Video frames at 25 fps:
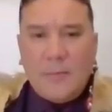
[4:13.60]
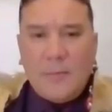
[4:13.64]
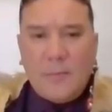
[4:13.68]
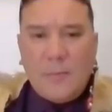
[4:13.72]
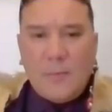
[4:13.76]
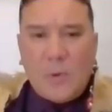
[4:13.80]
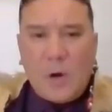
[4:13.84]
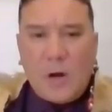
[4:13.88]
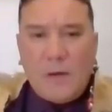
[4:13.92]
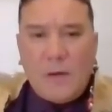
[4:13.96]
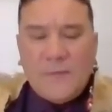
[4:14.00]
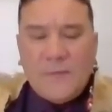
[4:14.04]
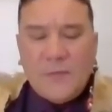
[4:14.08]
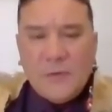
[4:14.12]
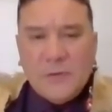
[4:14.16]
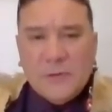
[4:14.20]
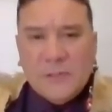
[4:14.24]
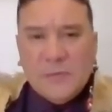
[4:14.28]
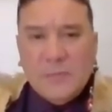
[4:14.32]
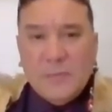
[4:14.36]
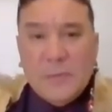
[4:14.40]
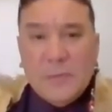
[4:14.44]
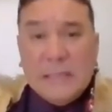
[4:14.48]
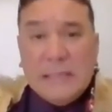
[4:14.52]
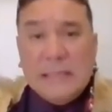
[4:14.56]
My
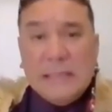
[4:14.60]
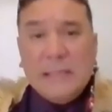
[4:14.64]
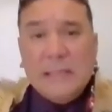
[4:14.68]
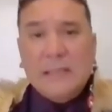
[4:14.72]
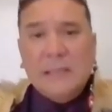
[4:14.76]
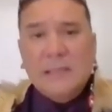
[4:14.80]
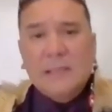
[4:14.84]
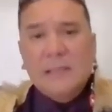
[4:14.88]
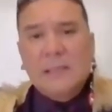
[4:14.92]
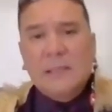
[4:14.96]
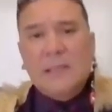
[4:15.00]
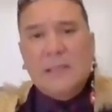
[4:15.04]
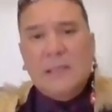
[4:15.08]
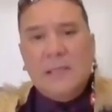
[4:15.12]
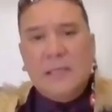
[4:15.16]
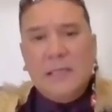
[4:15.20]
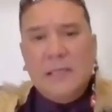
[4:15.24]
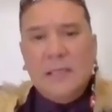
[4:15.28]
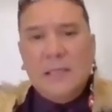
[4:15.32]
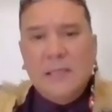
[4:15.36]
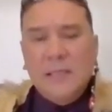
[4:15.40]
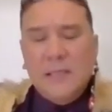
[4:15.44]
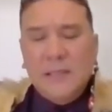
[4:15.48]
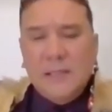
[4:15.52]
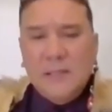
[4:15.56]
first mihi
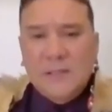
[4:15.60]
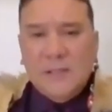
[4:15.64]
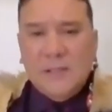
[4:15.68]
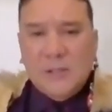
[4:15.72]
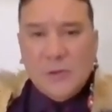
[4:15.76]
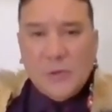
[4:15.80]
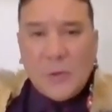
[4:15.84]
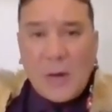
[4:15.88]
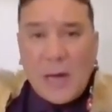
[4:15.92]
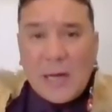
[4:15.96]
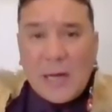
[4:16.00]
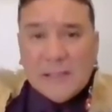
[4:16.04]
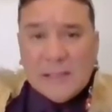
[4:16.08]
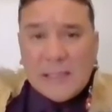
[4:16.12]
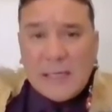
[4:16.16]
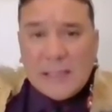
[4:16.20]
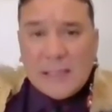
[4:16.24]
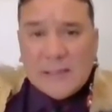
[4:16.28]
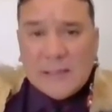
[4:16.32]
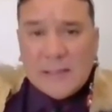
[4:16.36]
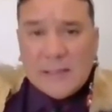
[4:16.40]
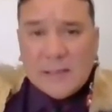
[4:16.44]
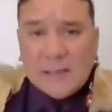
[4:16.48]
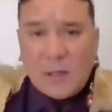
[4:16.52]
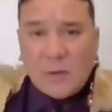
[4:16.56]
is to Arts
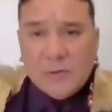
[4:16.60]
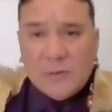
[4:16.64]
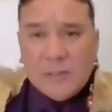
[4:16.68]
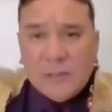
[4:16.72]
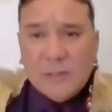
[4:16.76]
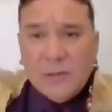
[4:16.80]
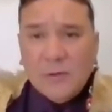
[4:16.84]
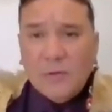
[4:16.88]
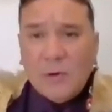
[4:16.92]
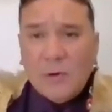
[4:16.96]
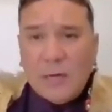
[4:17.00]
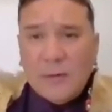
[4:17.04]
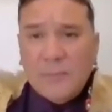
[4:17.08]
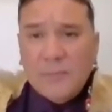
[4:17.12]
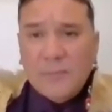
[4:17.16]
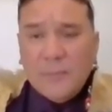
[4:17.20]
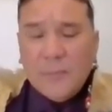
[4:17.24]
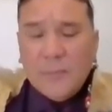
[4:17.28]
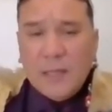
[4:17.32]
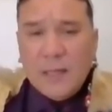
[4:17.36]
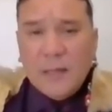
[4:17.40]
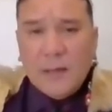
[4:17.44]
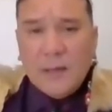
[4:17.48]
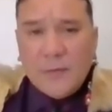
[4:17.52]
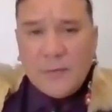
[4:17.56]
Access Aotearoa.
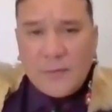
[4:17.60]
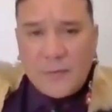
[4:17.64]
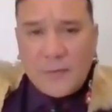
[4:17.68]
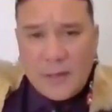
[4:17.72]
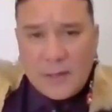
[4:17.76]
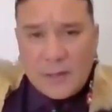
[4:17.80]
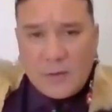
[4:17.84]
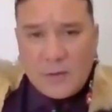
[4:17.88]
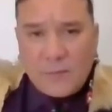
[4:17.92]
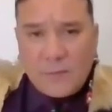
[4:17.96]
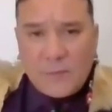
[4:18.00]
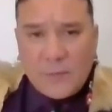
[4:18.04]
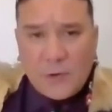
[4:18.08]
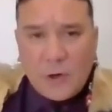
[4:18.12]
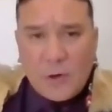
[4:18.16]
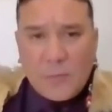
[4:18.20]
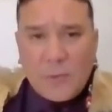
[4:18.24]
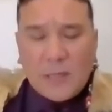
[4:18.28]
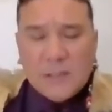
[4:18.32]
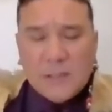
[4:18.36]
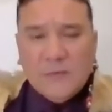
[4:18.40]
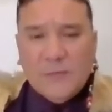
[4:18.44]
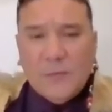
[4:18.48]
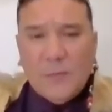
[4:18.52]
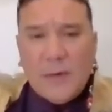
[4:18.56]
Thank you very
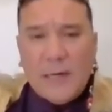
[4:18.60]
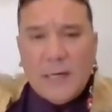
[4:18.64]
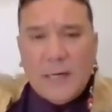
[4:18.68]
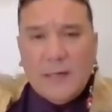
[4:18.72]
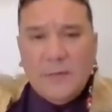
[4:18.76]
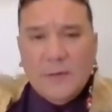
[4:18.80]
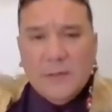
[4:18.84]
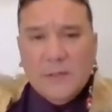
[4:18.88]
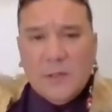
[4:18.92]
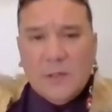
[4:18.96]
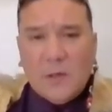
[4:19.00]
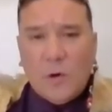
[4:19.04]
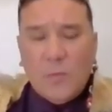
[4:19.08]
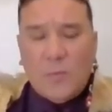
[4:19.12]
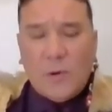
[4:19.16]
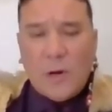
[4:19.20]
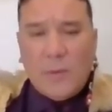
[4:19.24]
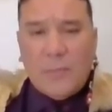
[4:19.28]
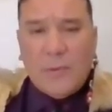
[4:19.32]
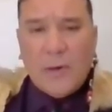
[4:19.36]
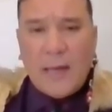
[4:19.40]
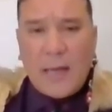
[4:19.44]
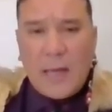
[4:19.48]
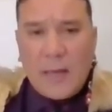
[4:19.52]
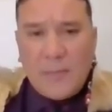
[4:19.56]
much for making this
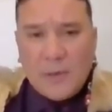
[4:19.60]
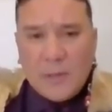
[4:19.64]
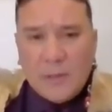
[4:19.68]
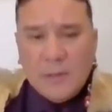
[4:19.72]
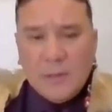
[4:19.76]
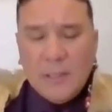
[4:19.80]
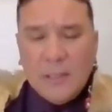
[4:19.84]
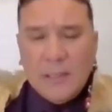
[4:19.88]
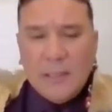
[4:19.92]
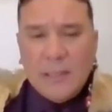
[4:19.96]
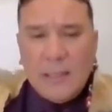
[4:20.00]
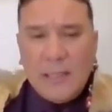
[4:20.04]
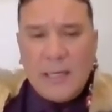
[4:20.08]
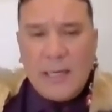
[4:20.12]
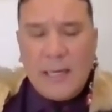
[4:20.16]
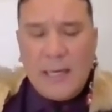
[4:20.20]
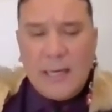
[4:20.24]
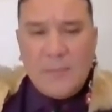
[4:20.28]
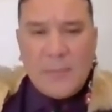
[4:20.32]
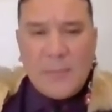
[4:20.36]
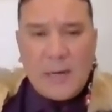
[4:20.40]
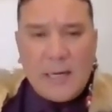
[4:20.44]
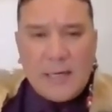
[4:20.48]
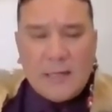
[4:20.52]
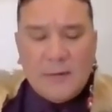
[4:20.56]
kaupapa happen
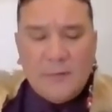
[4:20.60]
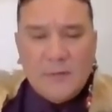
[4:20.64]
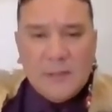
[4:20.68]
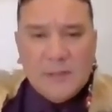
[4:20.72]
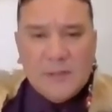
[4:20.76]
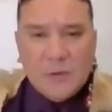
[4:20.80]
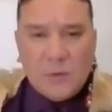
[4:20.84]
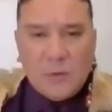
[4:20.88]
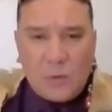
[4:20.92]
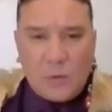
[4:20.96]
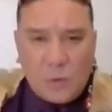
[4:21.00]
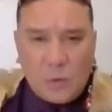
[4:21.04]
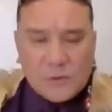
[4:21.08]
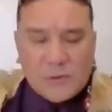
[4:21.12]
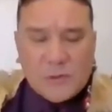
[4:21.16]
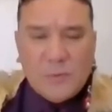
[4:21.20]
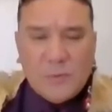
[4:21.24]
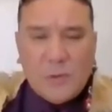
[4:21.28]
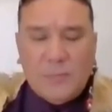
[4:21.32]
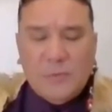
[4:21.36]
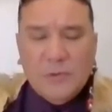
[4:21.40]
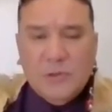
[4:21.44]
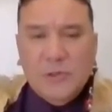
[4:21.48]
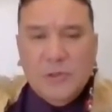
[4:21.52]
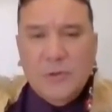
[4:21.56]
and making this awesome
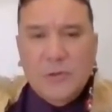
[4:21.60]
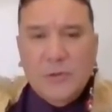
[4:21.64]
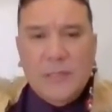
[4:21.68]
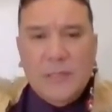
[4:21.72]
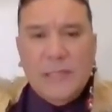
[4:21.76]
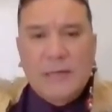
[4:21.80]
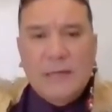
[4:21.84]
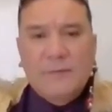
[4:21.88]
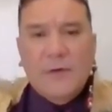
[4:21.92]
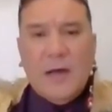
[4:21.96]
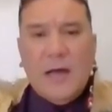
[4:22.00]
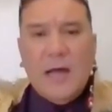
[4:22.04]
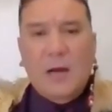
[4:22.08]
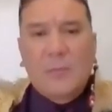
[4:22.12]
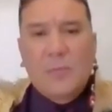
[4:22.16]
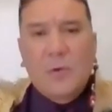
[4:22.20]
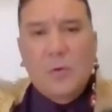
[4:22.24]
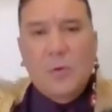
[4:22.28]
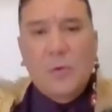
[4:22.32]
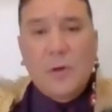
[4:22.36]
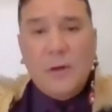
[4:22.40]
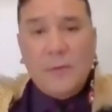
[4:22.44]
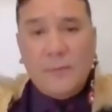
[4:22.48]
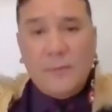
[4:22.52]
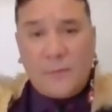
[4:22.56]
opportunity
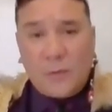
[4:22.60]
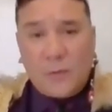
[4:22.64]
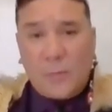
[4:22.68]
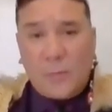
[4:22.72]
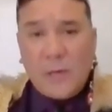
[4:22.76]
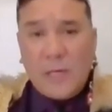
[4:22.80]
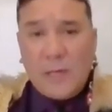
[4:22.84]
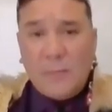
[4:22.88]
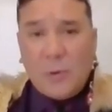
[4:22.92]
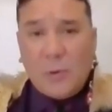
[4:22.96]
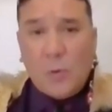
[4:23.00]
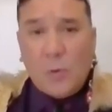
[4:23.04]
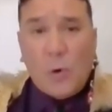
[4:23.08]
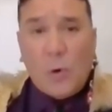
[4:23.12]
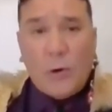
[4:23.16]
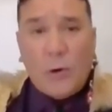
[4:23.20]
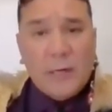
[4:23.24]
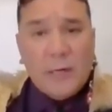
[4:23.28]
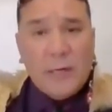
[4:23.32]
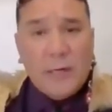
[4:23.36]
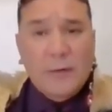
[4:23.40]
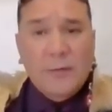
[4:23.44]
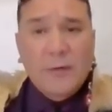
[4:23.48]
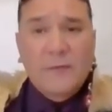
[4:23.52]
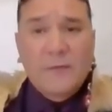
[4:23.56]
available for people
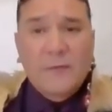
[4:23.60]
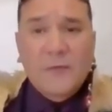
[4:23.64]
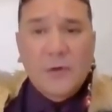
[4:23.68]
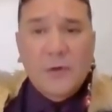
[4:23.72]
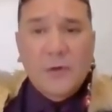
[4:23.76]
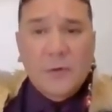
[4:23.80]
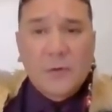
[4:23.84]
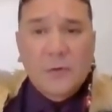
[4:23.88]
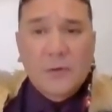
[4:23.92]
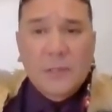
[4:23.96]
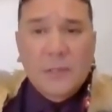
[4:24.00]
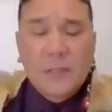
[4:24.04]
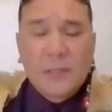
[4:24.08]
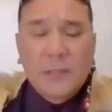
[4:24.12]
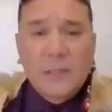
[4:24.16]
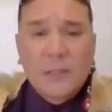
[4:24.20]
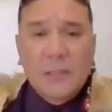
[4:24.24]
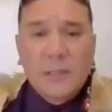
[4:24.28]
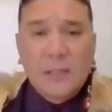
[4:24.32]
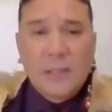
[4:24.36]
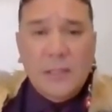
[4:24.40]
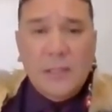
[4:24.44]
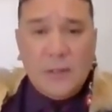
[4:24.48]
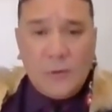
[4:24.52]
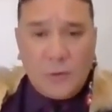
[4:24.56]
working in the field.
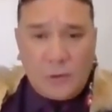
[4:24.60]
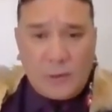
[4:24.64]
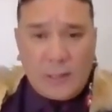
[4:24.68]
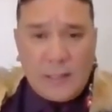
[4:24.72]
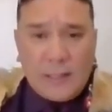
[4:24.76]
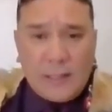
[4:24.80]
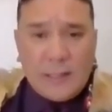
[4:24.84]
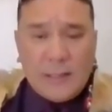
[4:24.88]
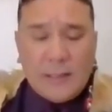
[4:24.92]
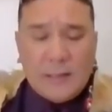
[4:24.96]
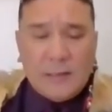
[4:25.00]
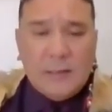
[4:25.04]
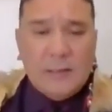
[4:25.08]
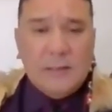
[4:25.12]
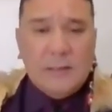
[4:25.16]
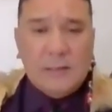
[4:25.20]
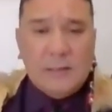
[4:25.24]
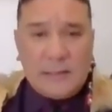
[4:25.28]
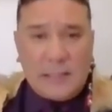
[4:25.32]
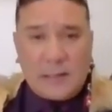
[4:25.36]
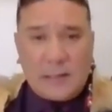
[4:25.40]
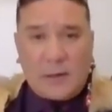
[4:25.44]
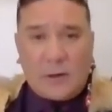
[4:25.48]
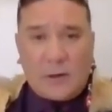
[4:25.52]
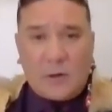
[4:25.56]
Nō reira,
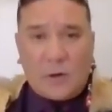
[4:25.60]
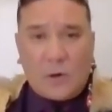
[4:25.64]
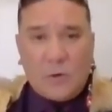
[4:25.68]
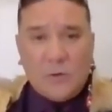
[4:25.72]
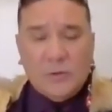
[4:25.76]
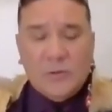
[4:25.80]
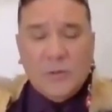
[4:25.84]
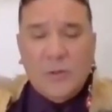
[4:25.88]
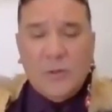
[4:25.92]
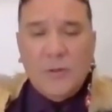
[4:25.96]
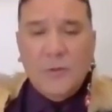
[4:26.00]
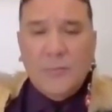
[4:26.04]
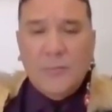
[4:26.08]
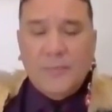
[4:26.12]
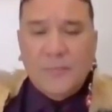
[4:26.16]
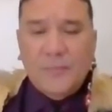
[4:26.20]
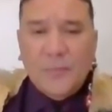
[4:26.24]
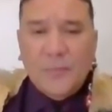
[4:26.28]
tēnā rā koutou.